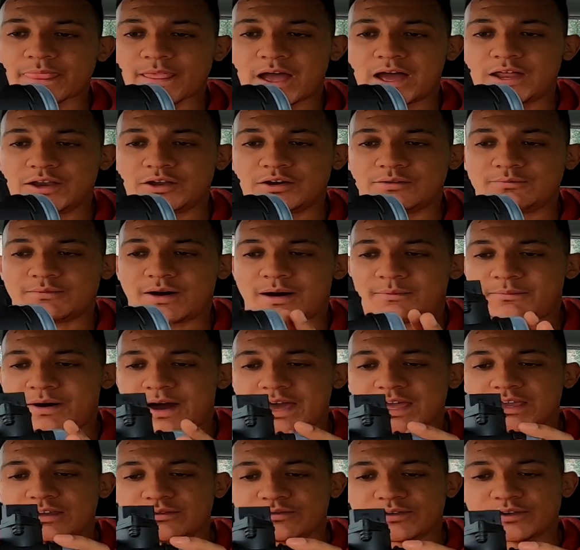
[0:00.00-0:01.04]
And I
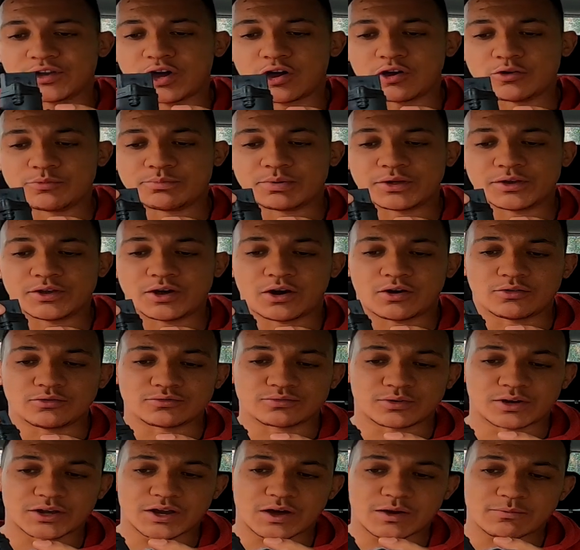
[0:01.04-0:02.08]
might even open the old
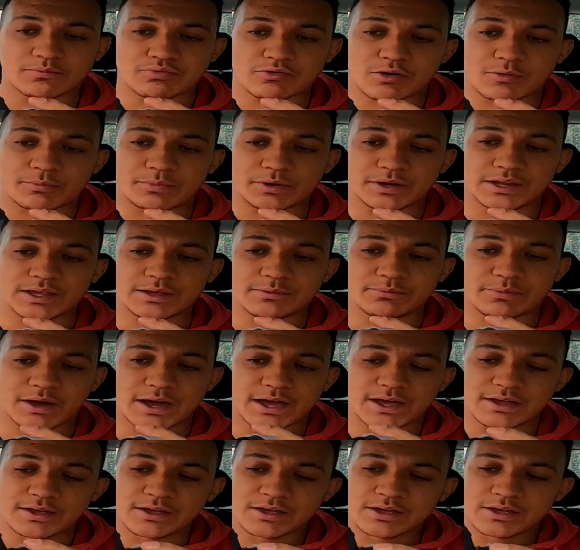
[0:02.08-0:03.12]
one up properly
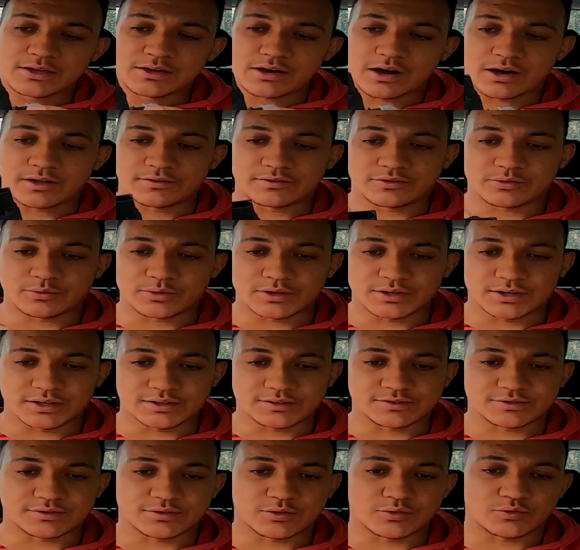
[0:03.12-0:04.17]
by undoing
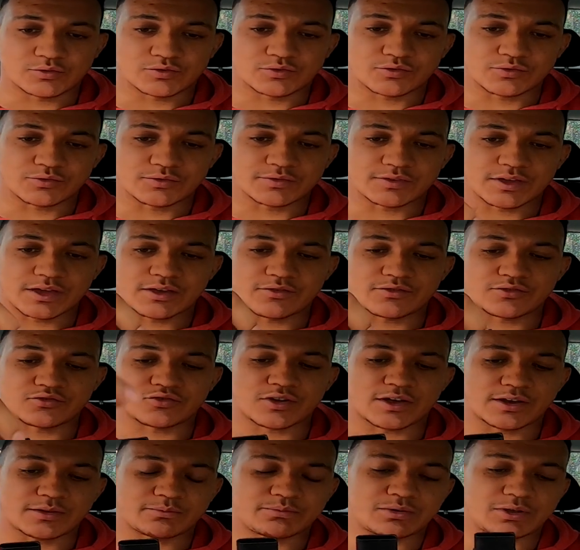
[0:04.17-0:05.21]
these 2 screws here and
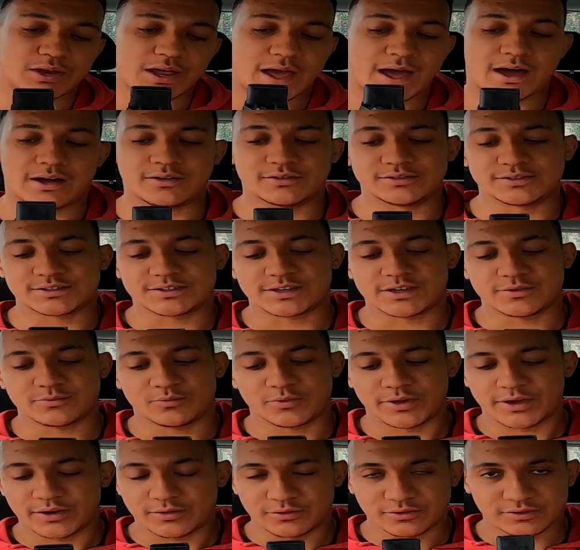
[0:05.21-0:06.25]
trying to pull it out and seeing
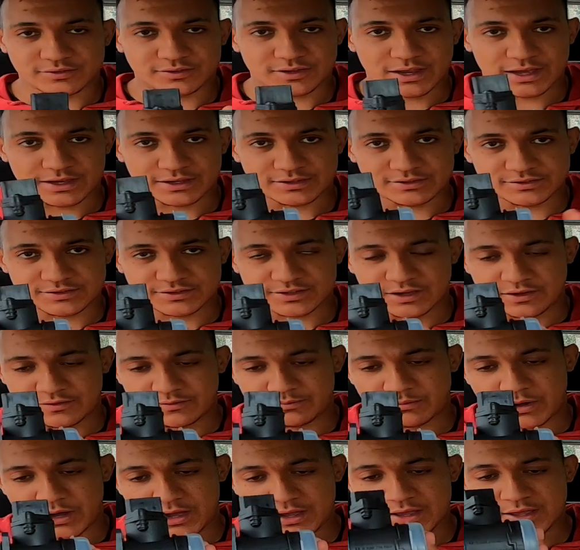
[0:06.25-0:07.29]
what it looks like and
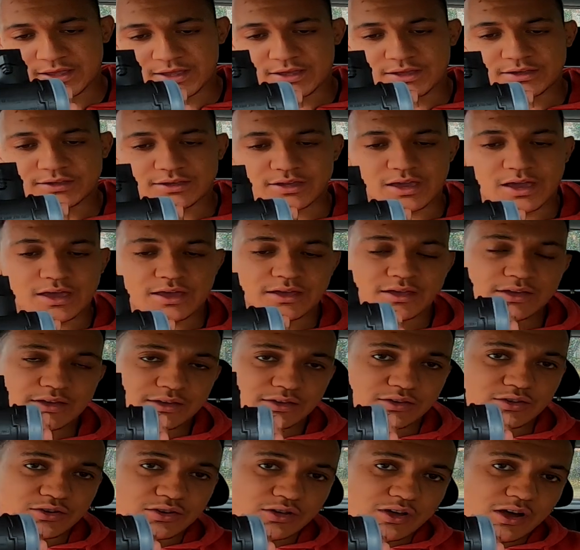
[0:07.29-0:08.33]
stuff. But yeah,
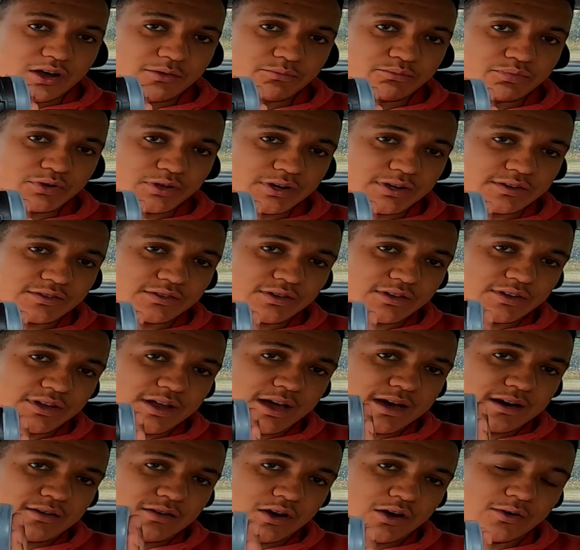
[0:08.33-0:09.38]
going to go and put this on
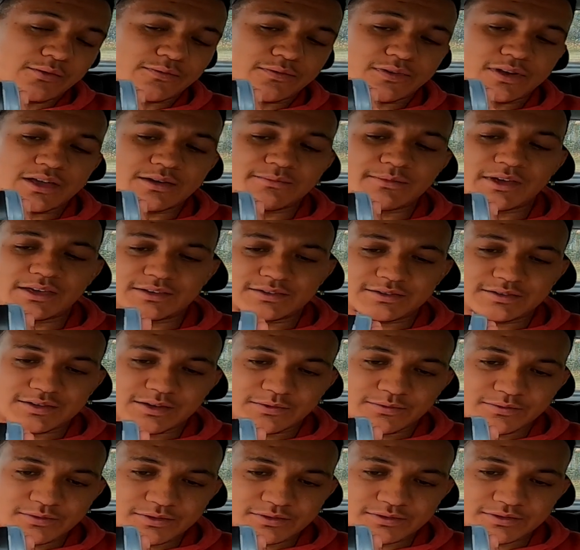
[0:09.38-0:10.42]
now. Hopefully it makes a
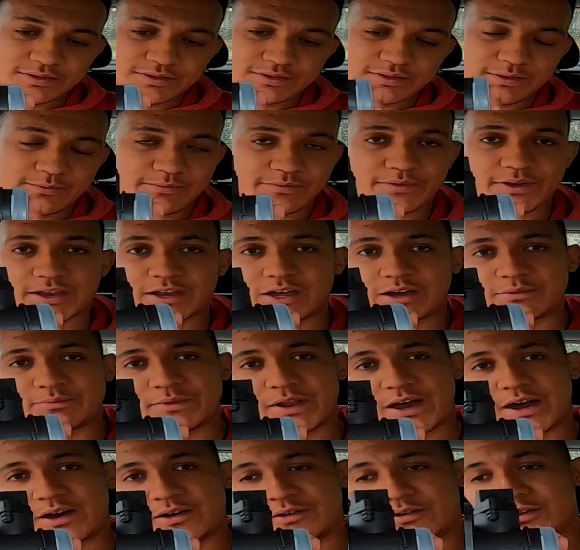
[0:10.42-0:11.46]
difference, because I'm fed up
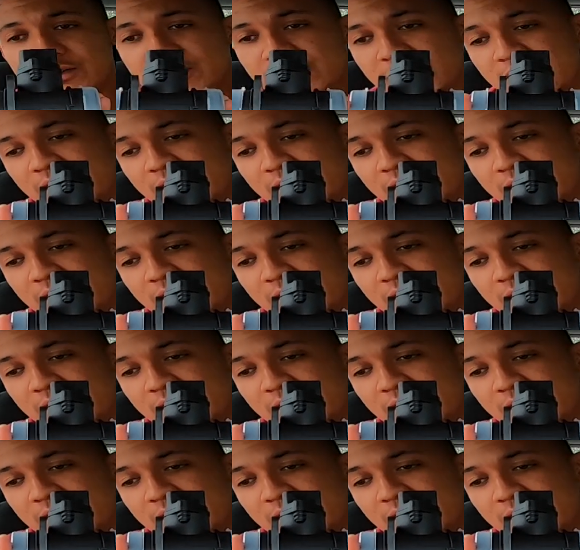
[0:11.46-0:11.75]
now